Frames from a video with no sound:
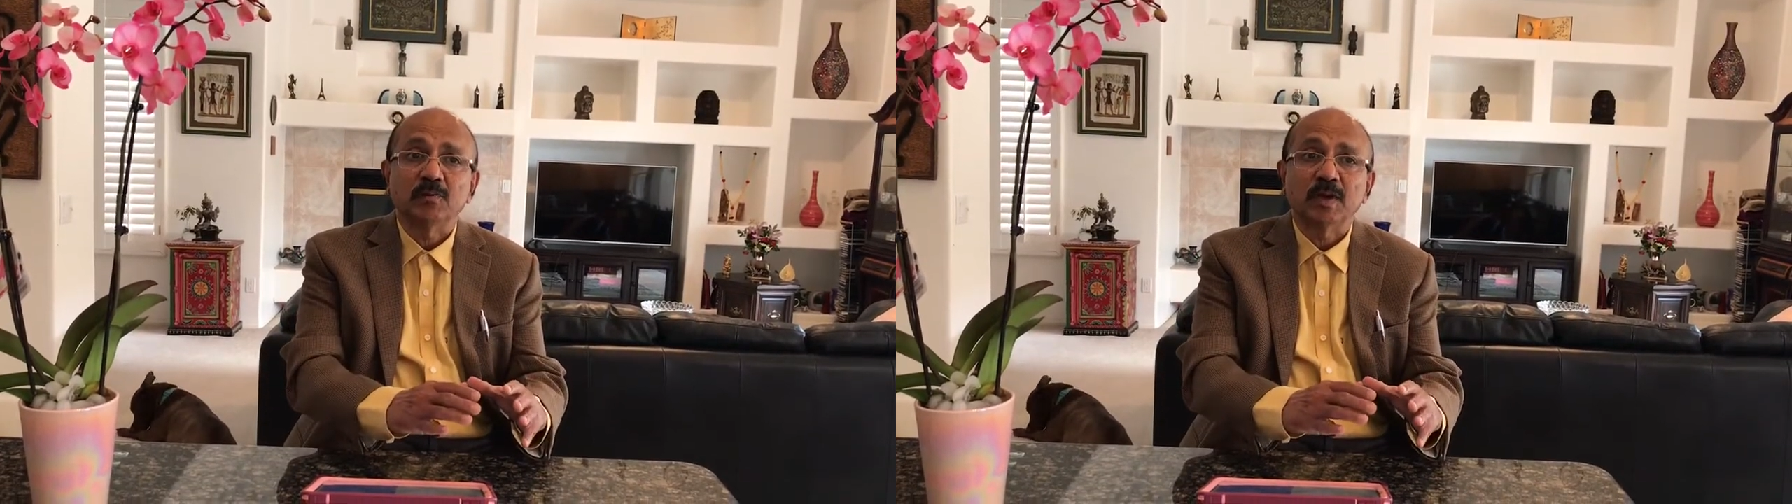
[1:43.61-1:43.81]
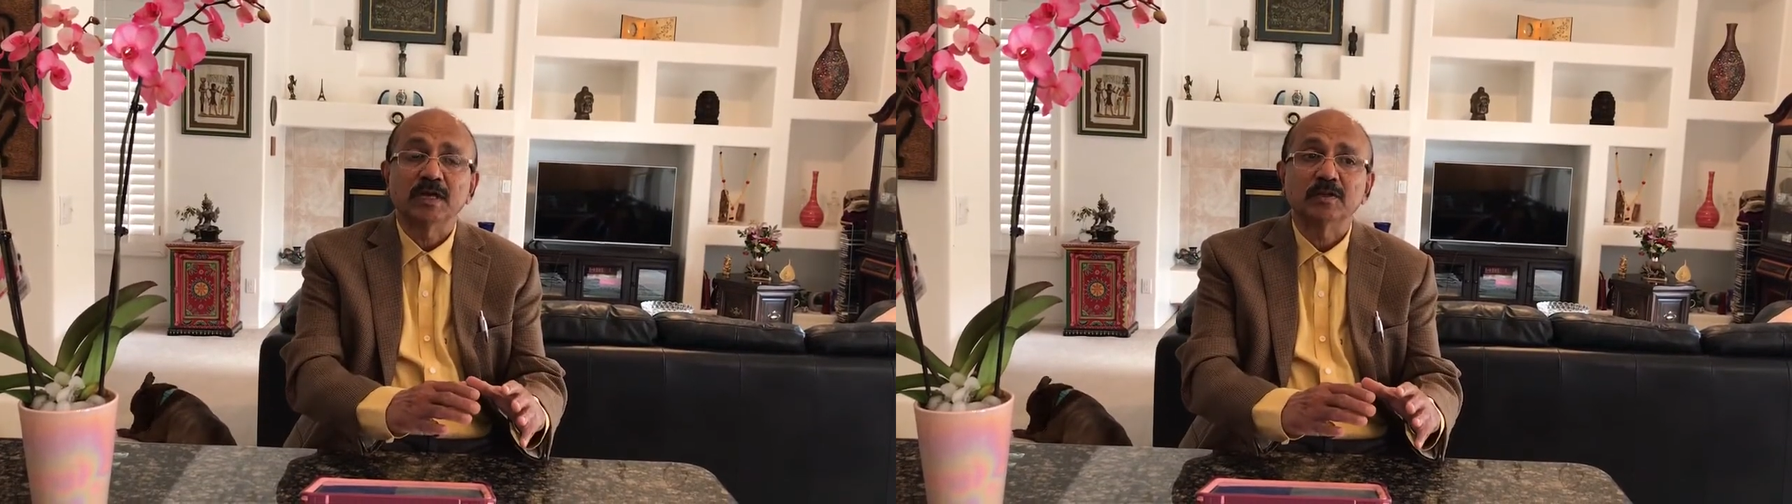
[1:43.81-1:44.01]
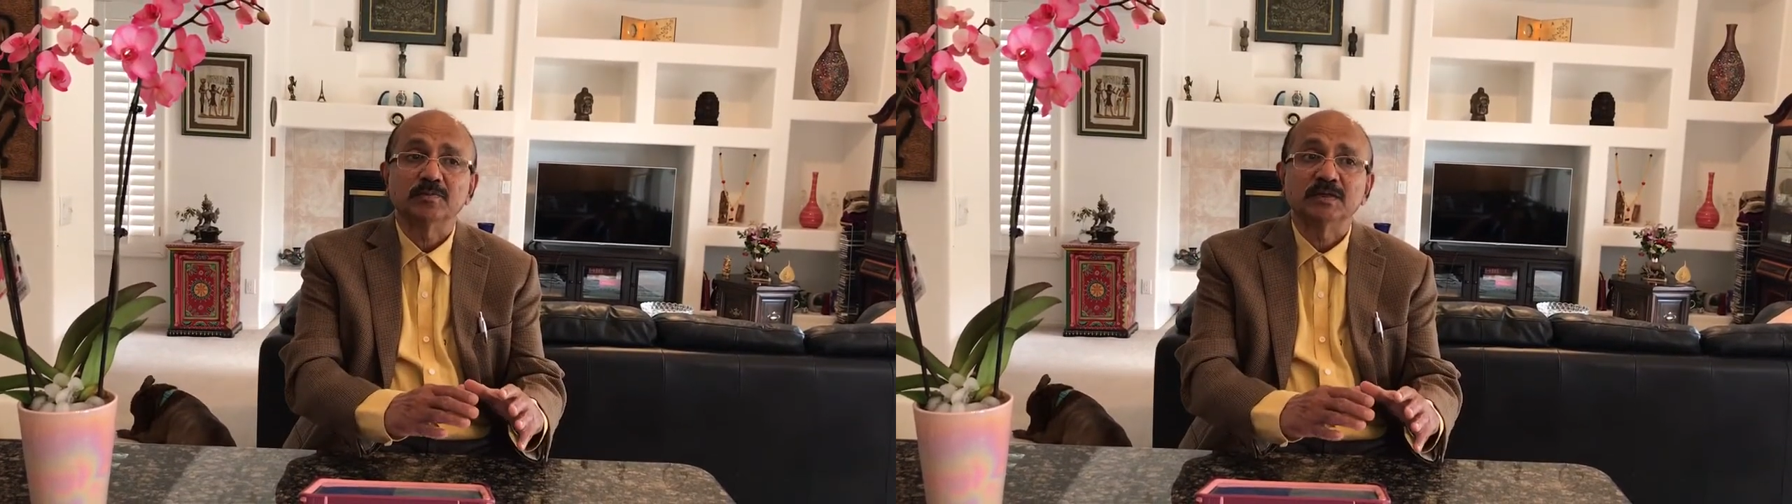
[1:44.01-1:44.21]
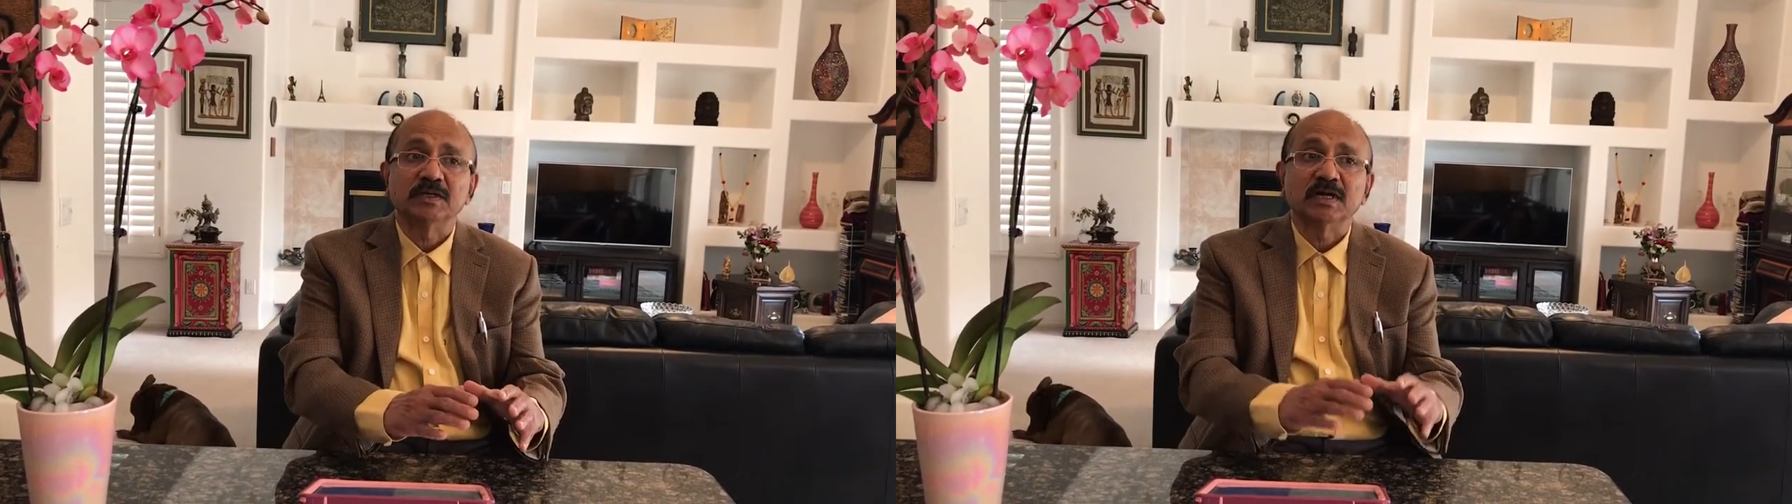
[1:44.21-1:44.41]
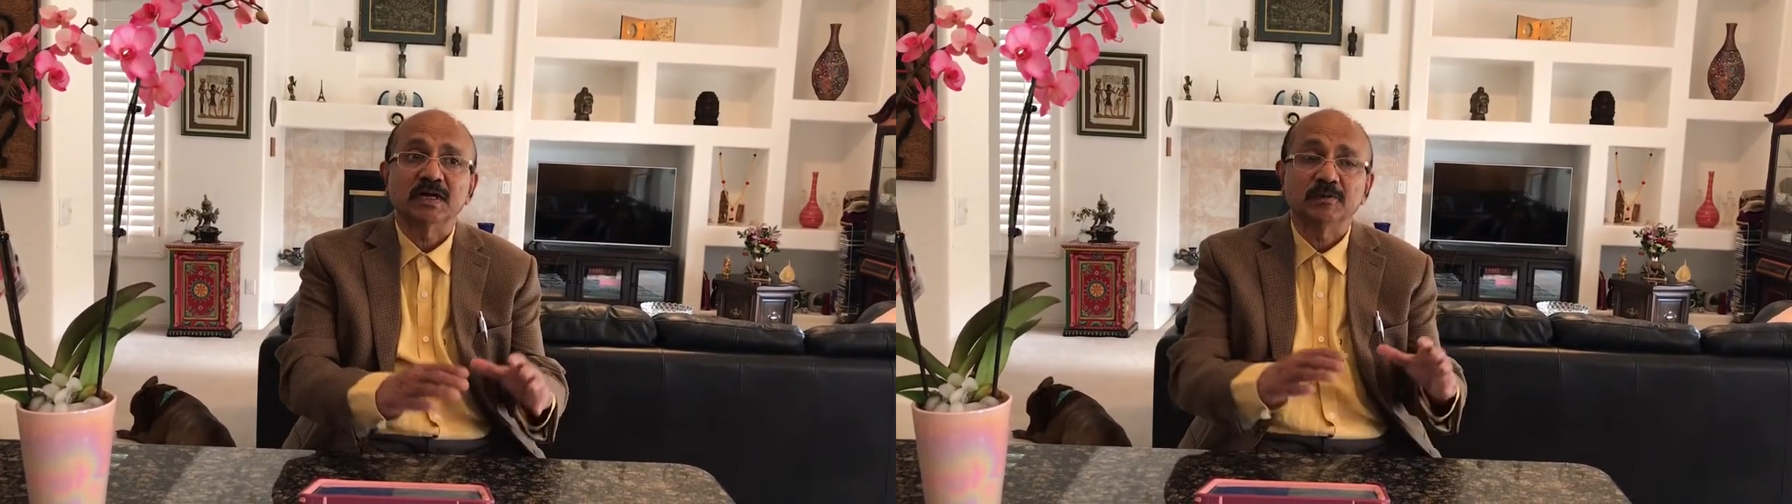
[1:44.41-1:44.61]
valuable,
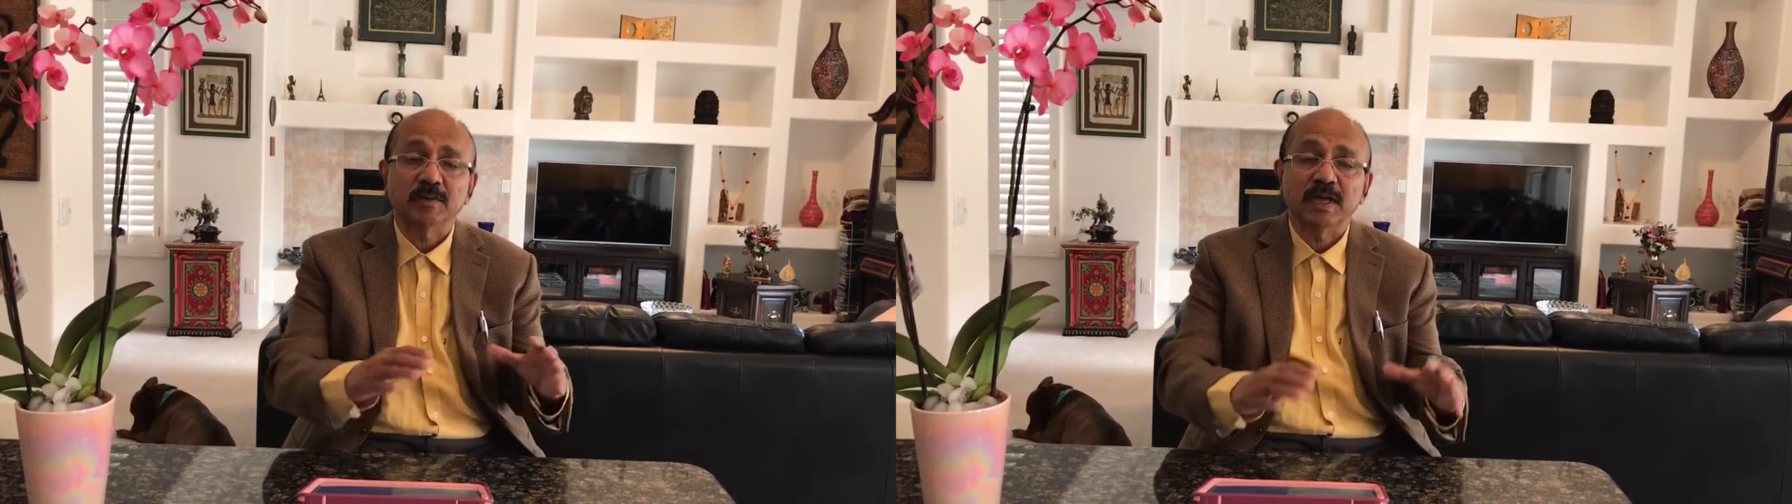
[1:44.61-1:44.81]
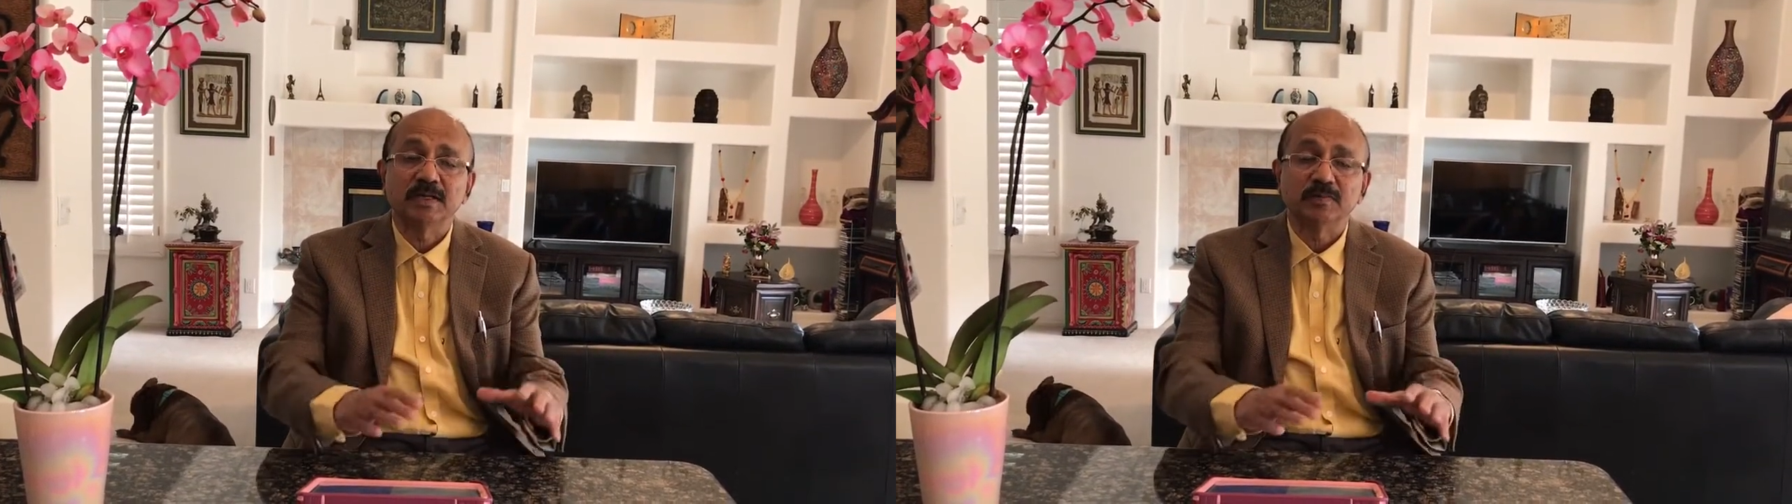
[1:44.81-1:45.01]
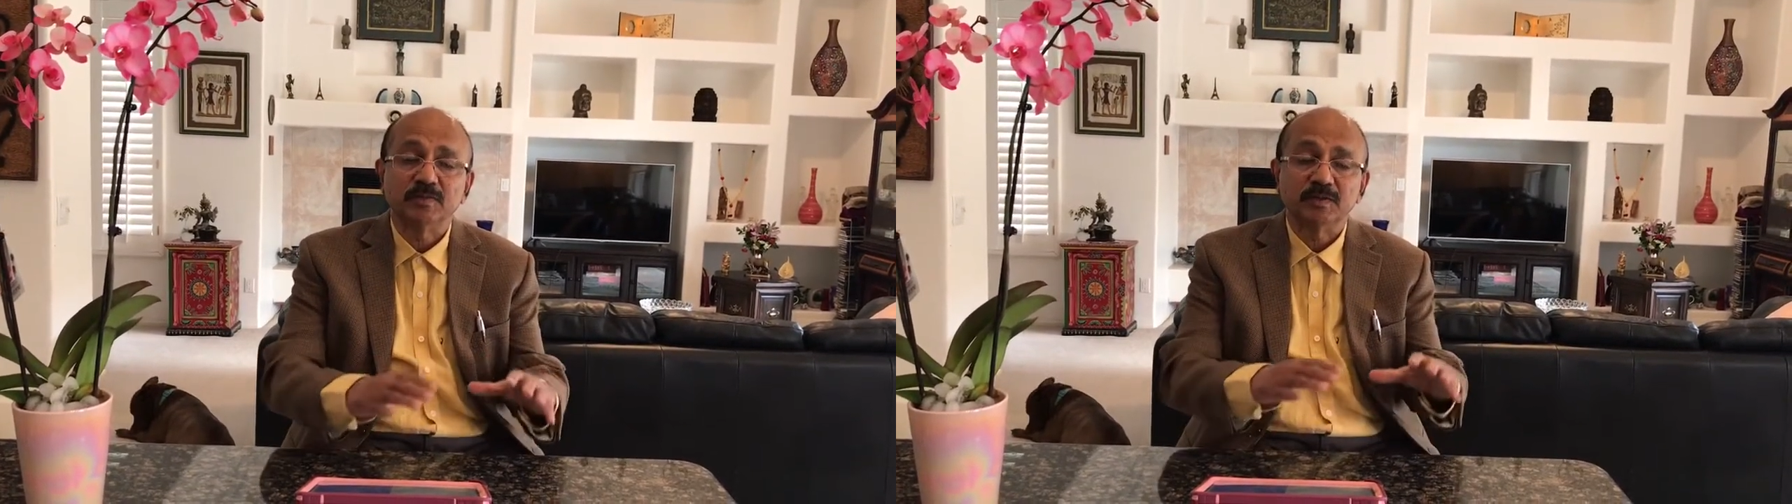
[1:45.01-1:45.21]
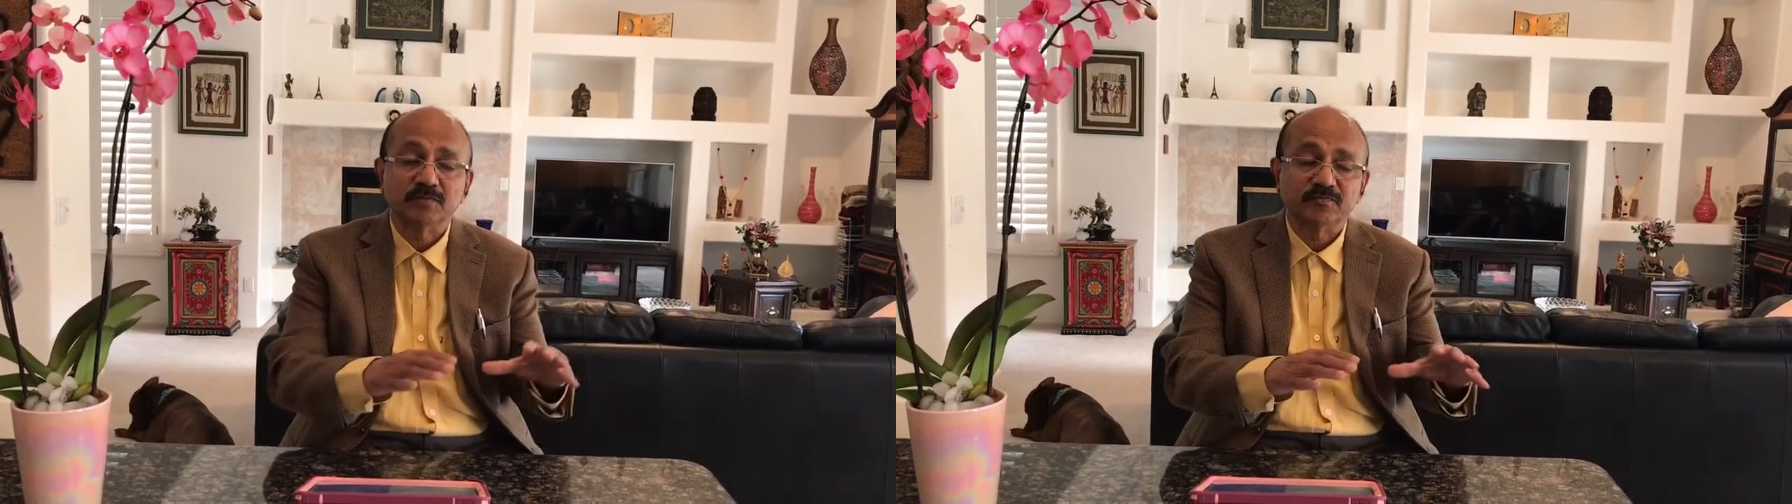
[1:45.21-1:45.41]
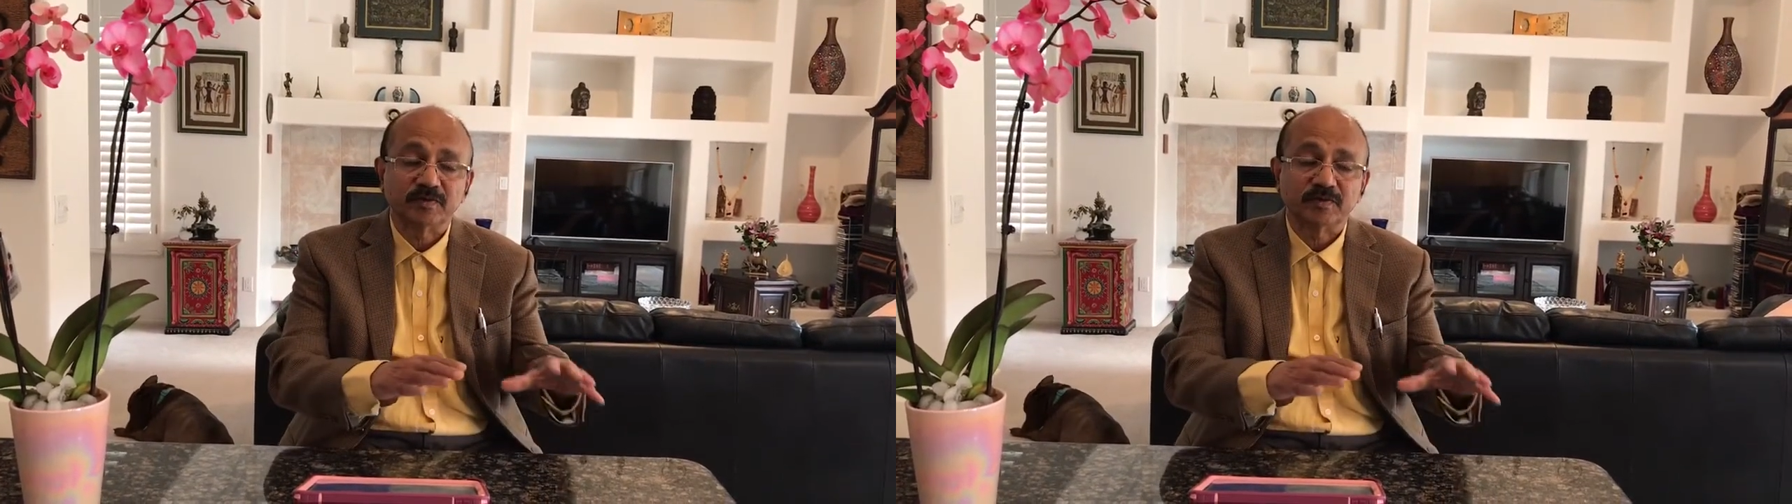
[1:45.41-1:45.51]
and valuable